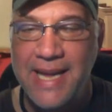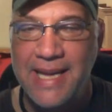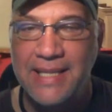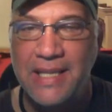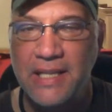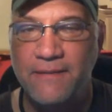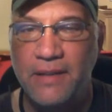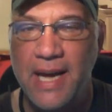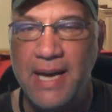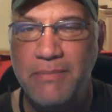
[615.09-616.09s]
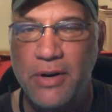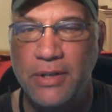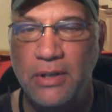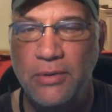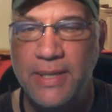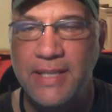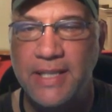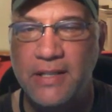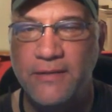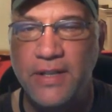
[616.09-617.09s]
is going to hit a fly ball to Lewis in
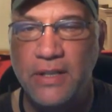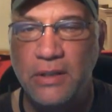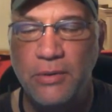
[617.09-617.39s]
center field.